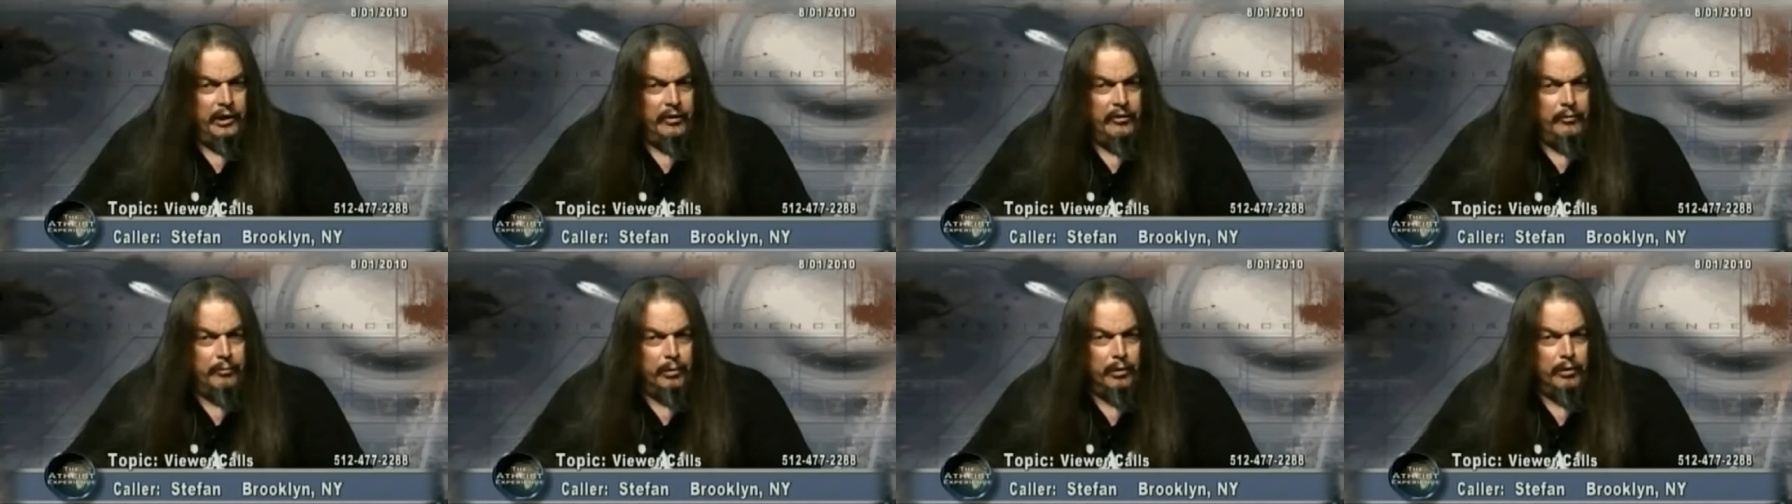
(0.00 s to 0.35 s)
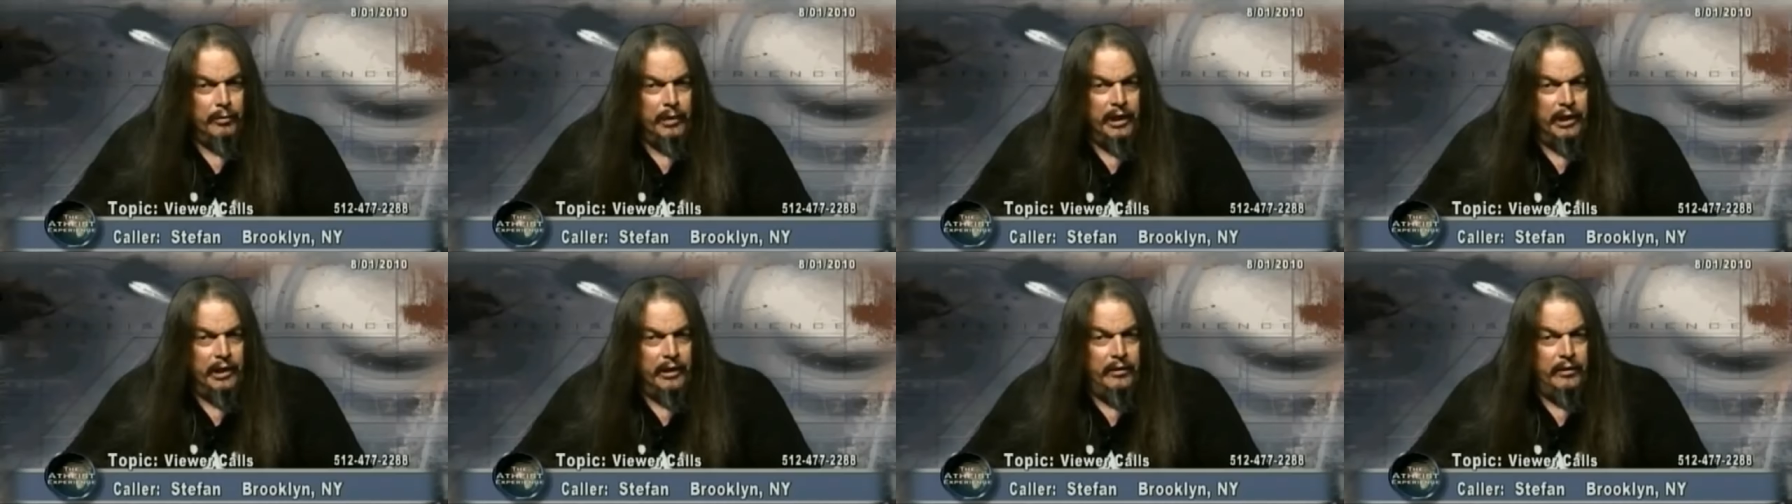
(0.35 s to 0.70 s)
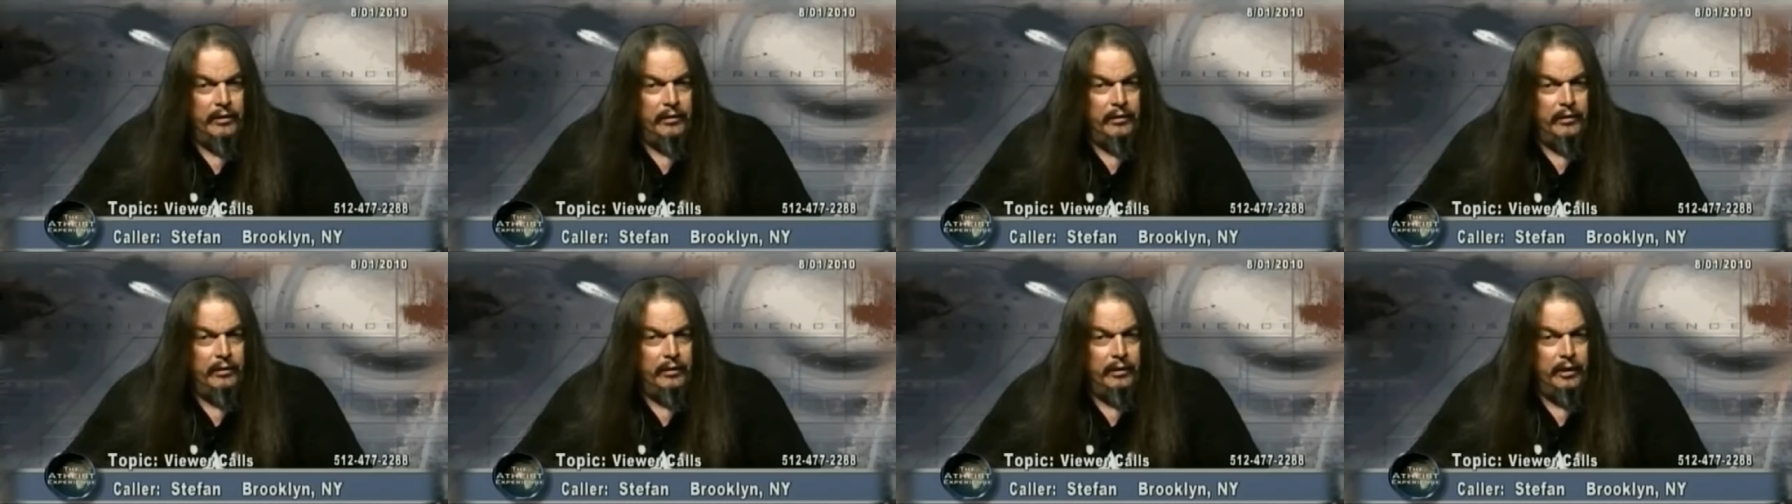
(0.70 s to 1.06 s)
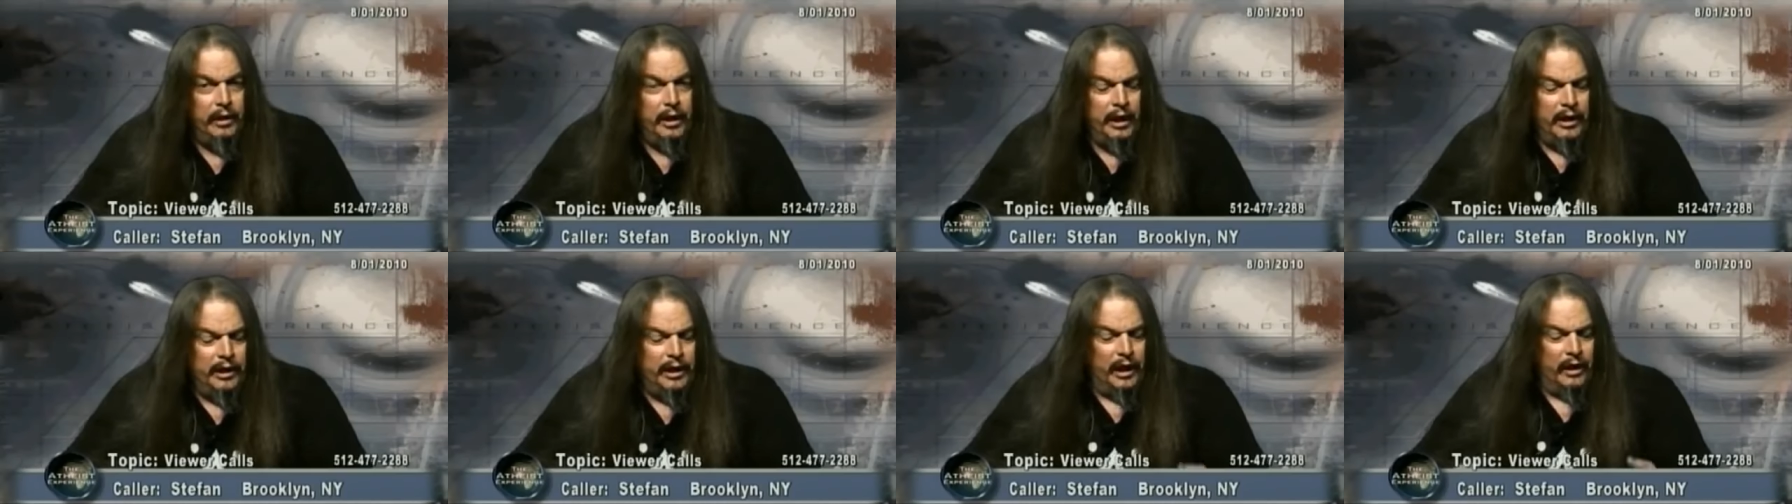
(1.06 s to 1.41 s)
it is permitted.
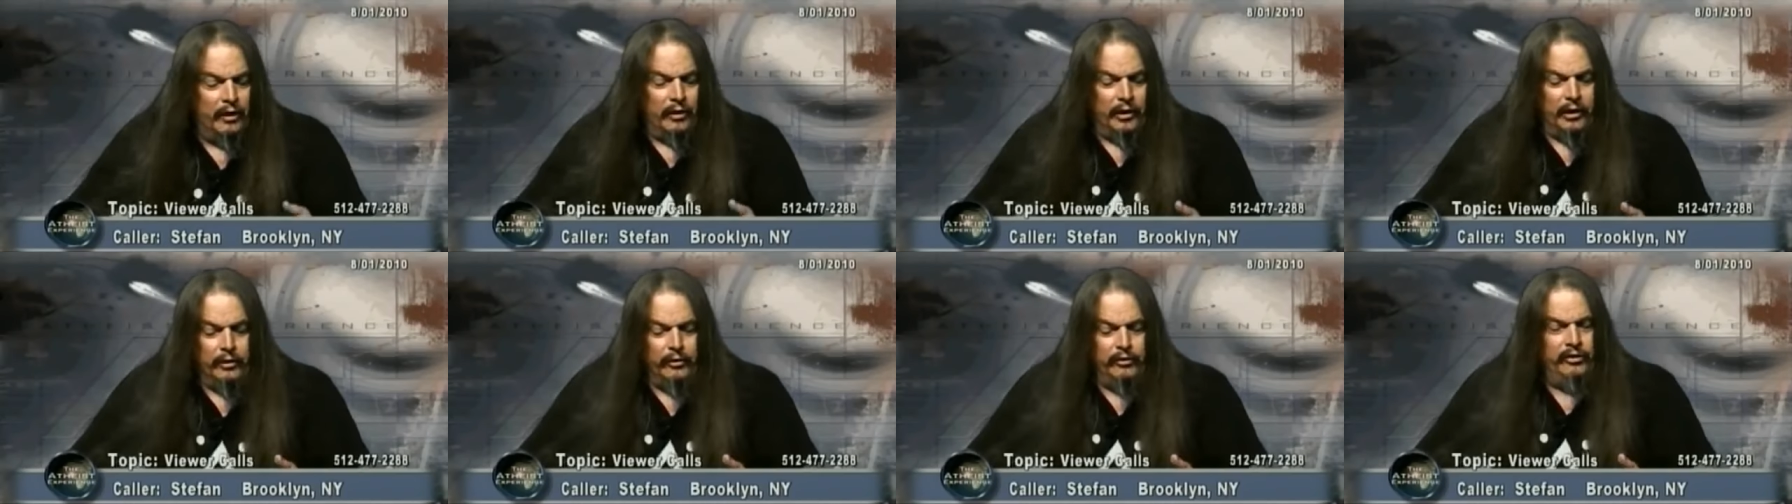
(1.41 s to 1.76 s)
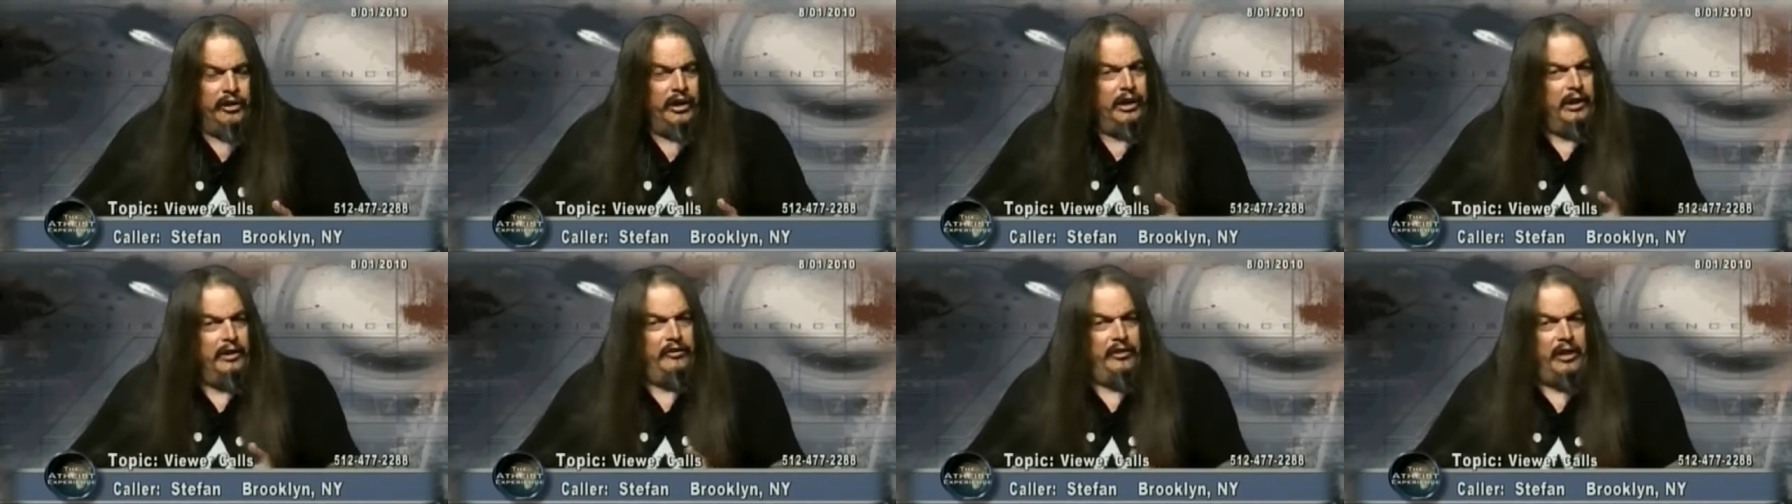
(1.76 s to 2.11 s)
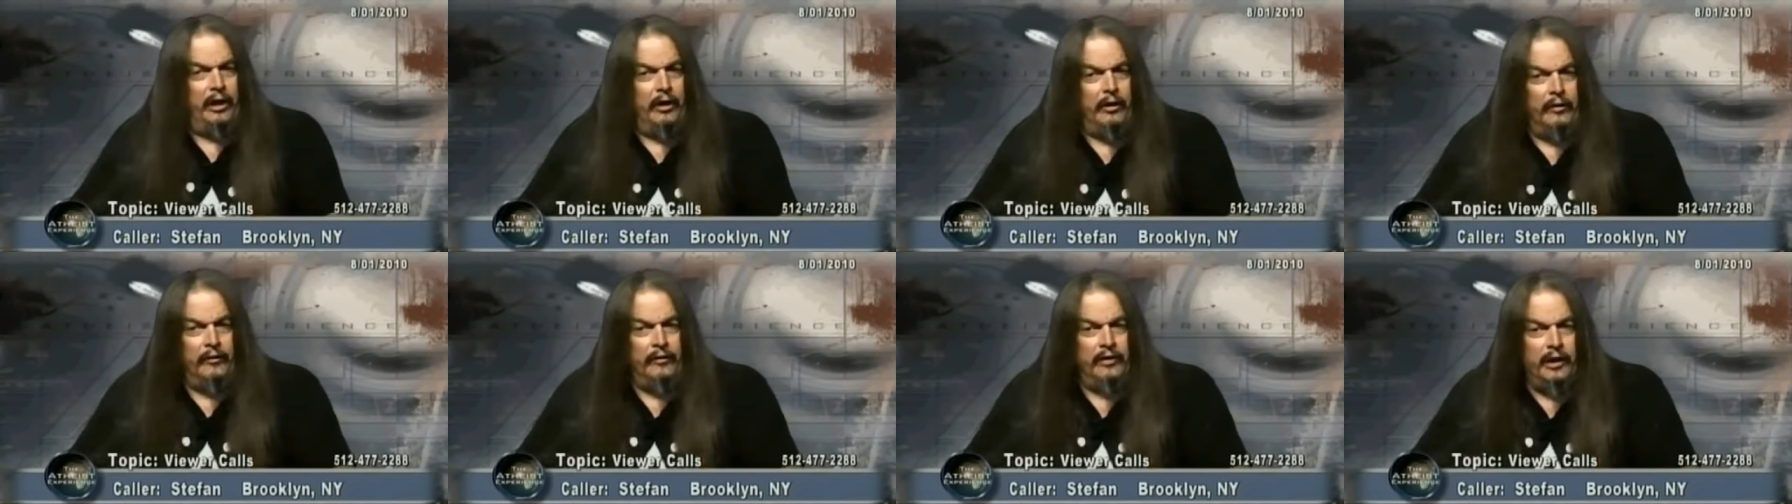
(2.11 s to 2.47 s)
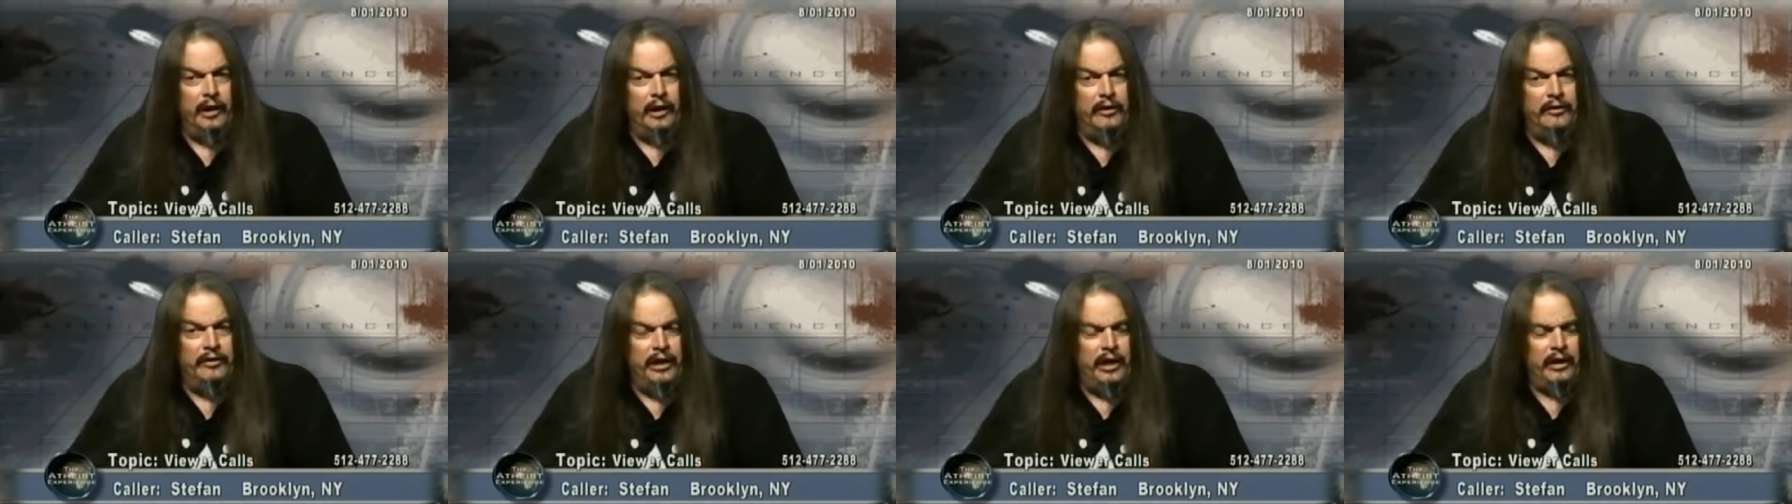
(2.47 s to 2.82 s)
Now, are you saying it's out of
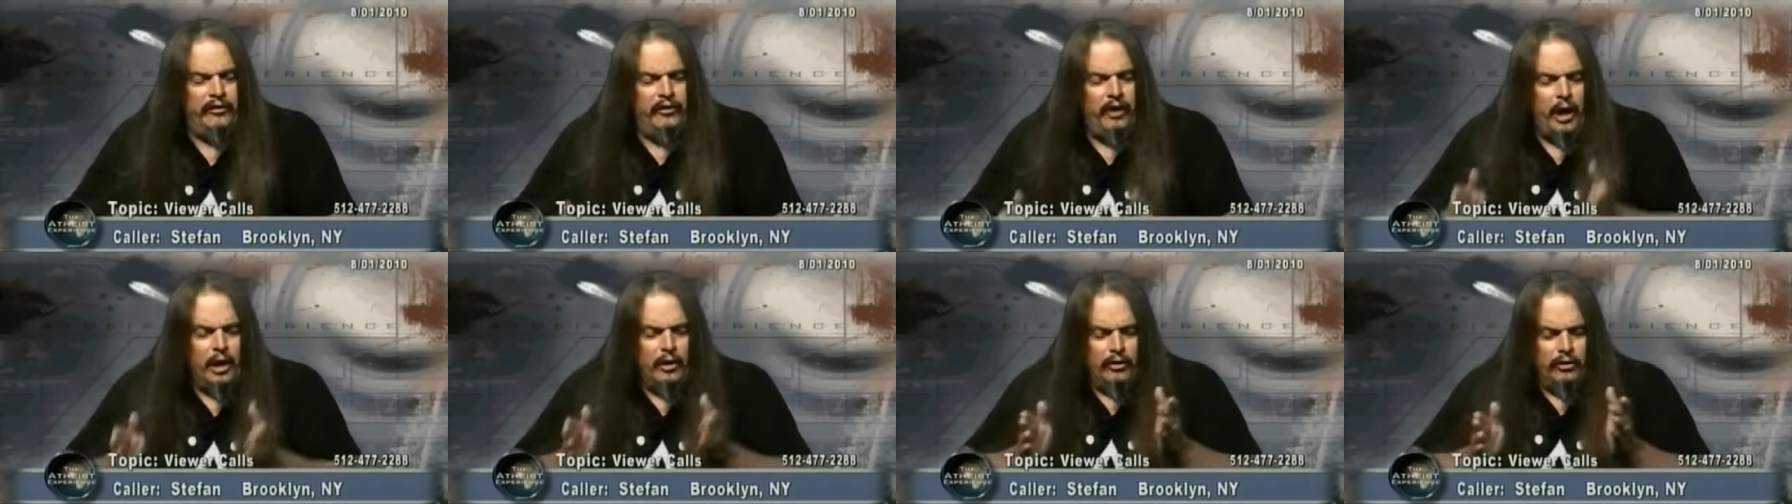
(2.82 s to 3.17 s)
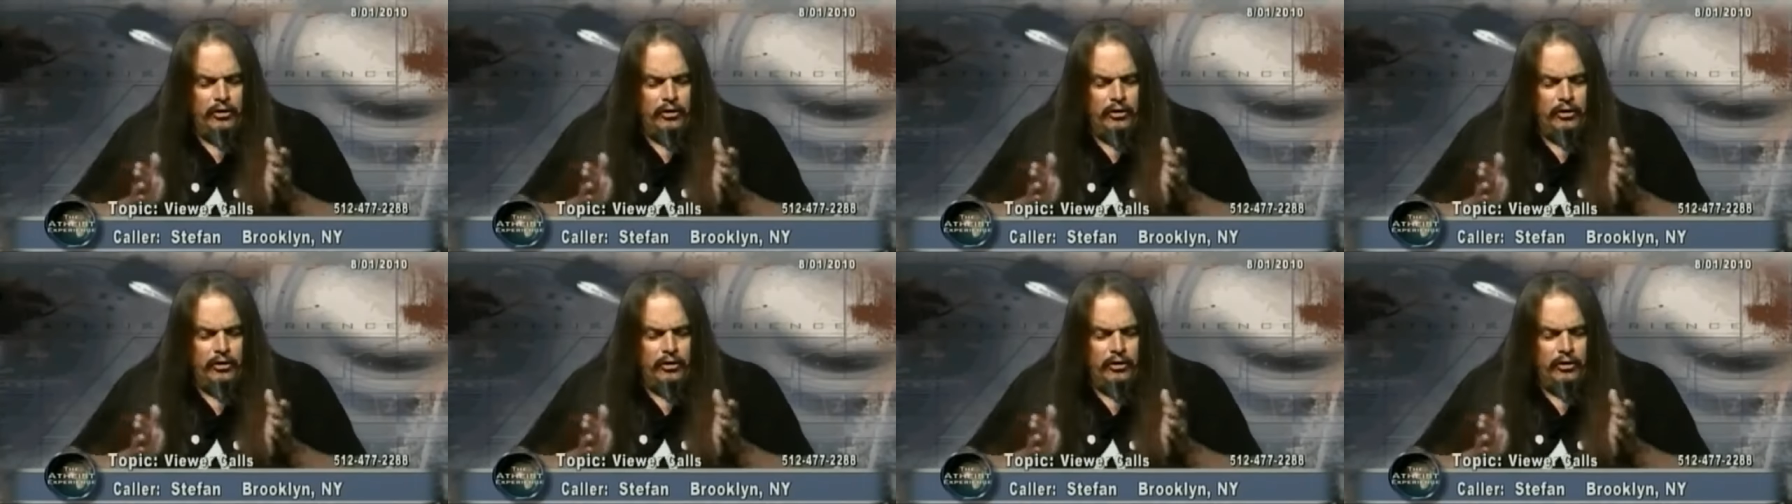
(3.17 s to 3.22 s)
context?